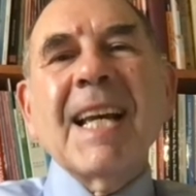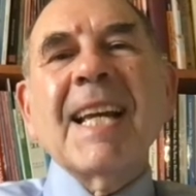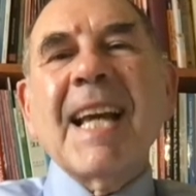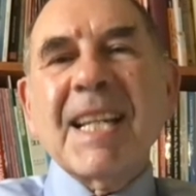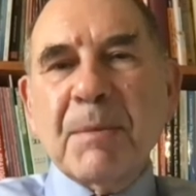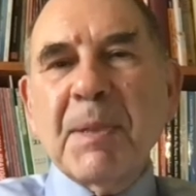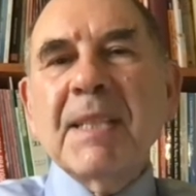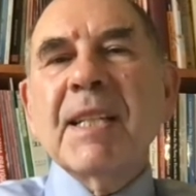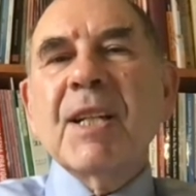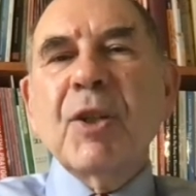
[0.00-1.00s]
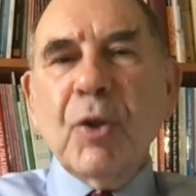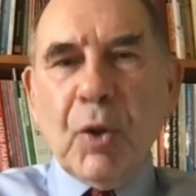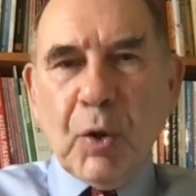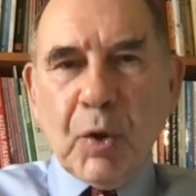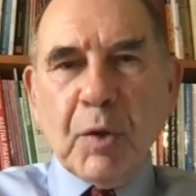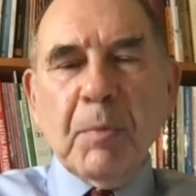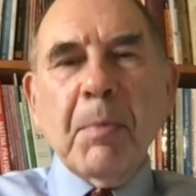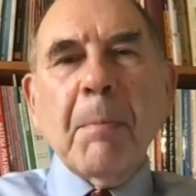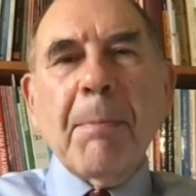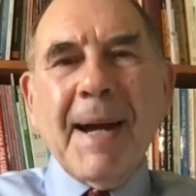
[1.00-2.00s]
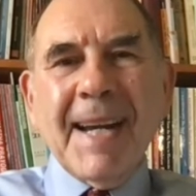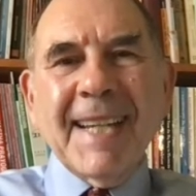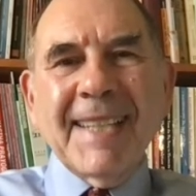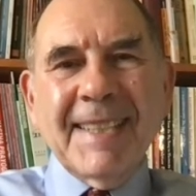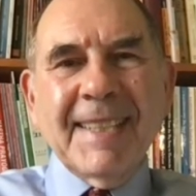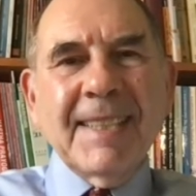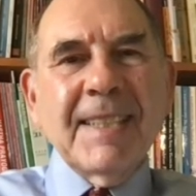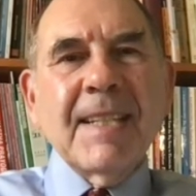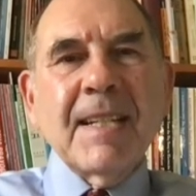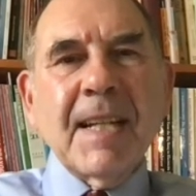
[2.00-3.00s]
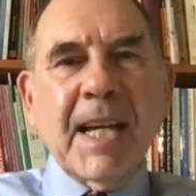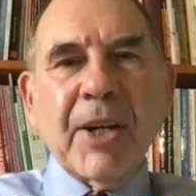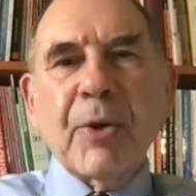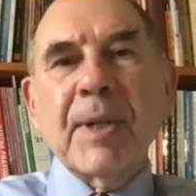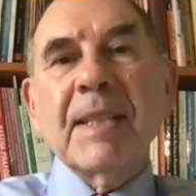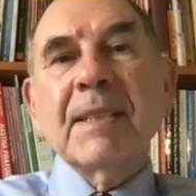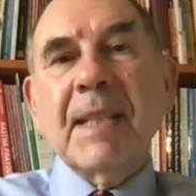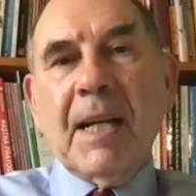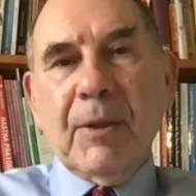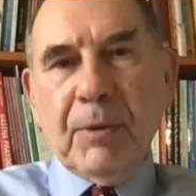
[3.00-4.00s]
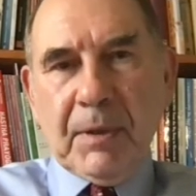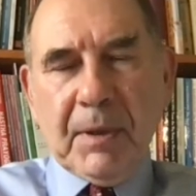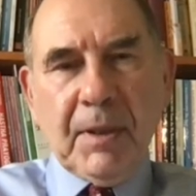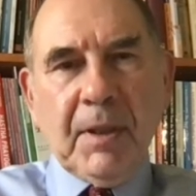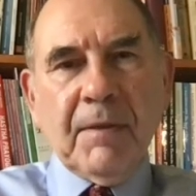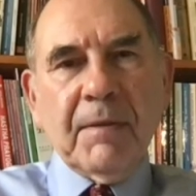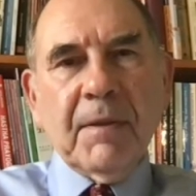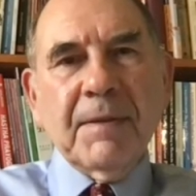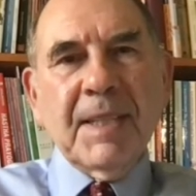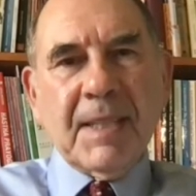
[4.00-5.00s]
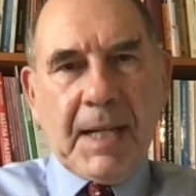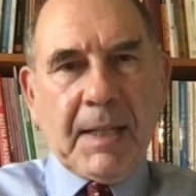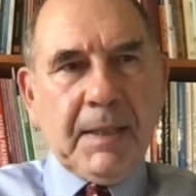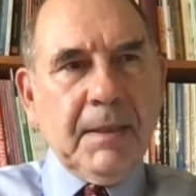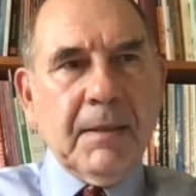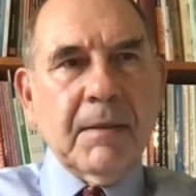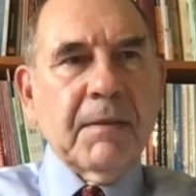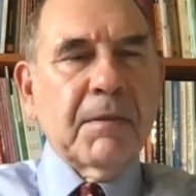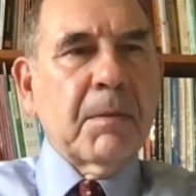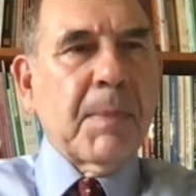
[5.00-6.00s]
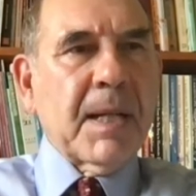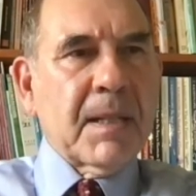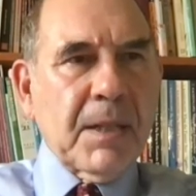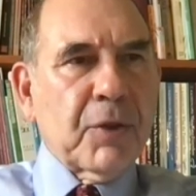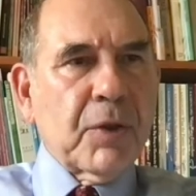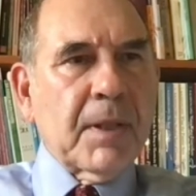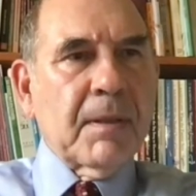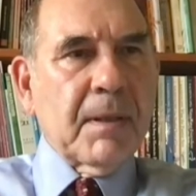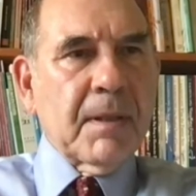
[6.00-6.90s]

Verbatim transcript: has been ignored by the narrowing down of, of design of the past century.